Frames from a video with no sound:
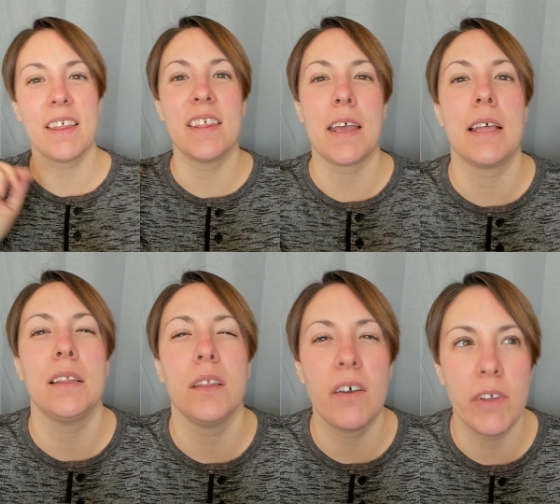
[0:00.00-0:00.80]
They
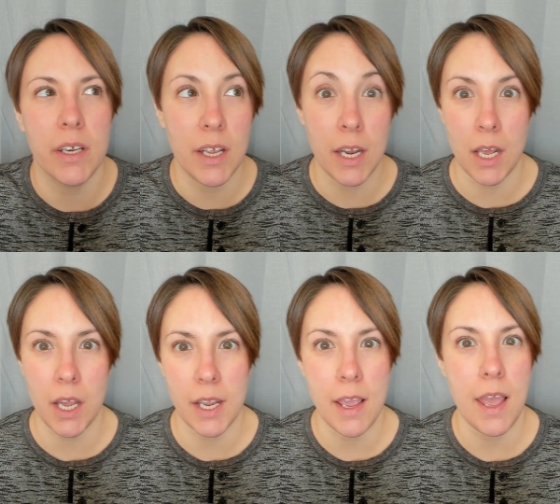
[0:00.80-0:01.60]
love it, and
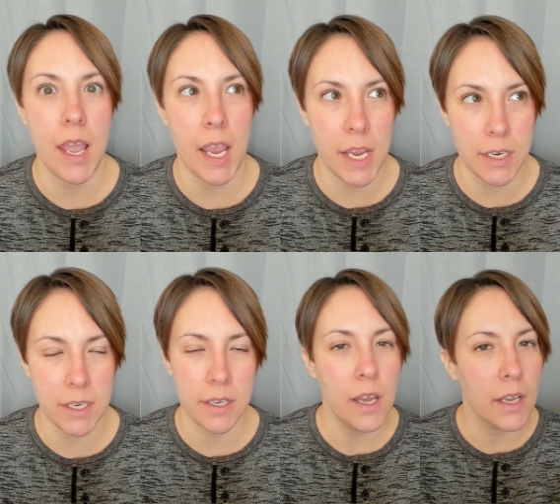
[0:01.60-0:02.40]
I hate
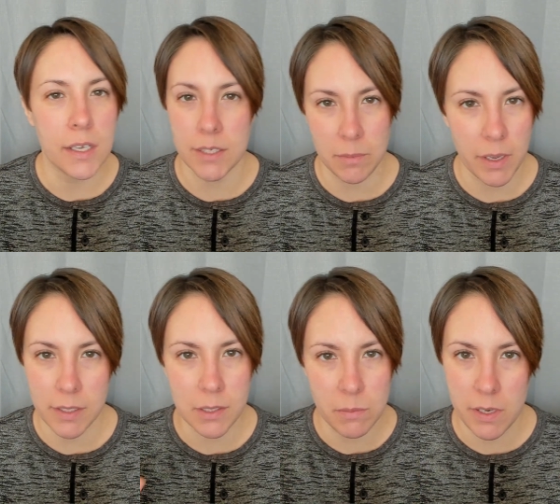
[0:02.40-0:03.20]
it because I'm like,
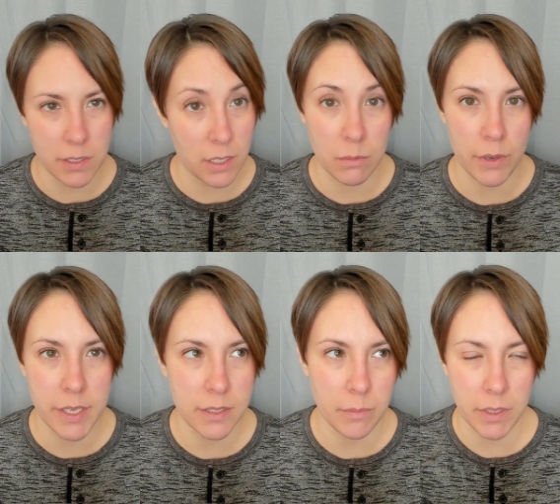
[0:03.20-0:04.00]
somebody's gonna break
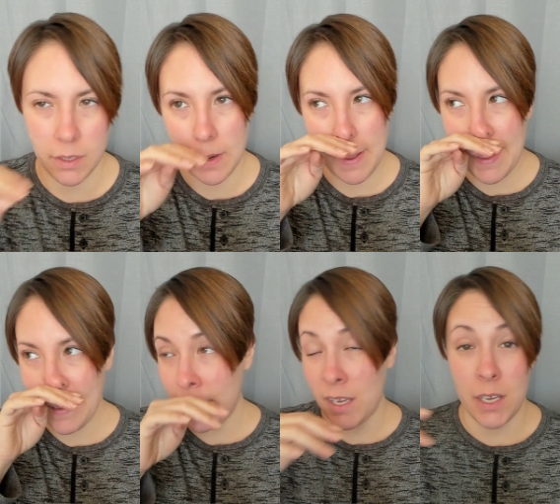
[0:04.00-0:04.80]
something,
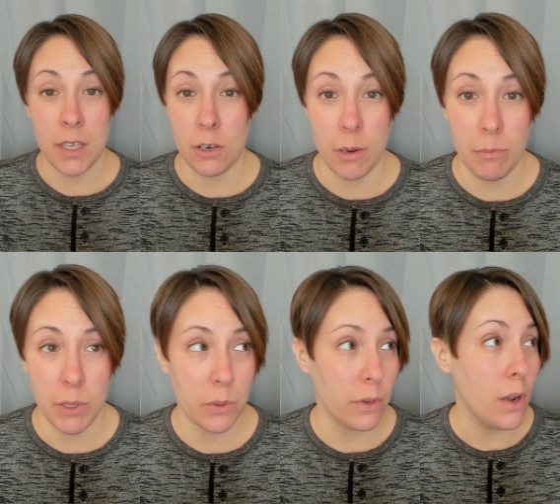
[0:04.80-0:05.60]
either a
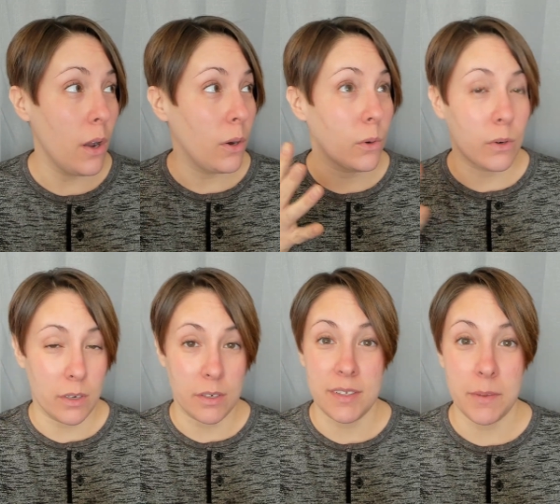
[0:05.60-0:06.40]
bone
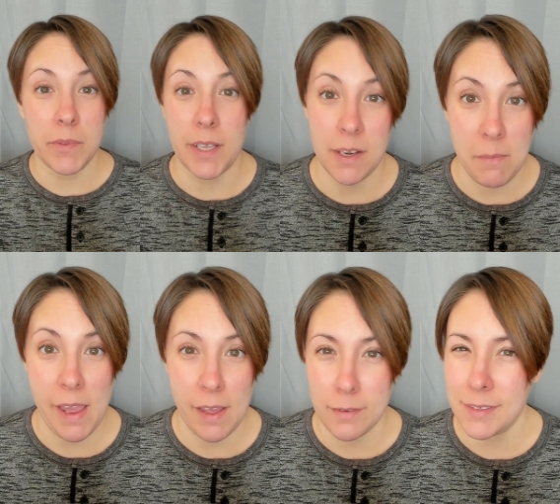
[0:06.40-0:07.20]
or something in my
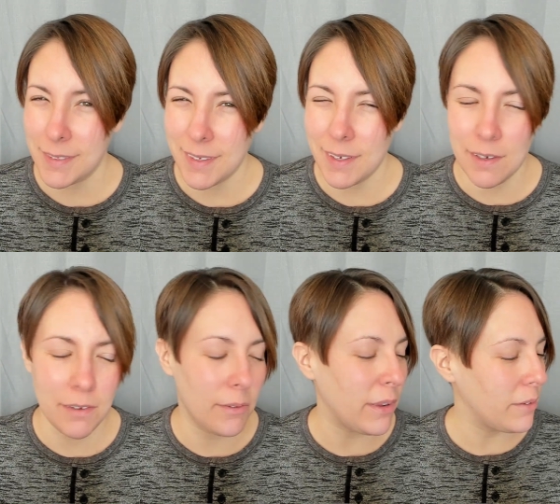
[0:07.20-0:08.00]
house. You know
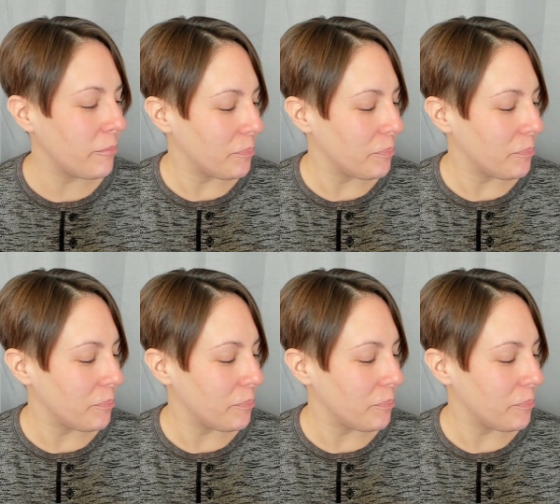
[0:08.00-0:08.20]
what I mean?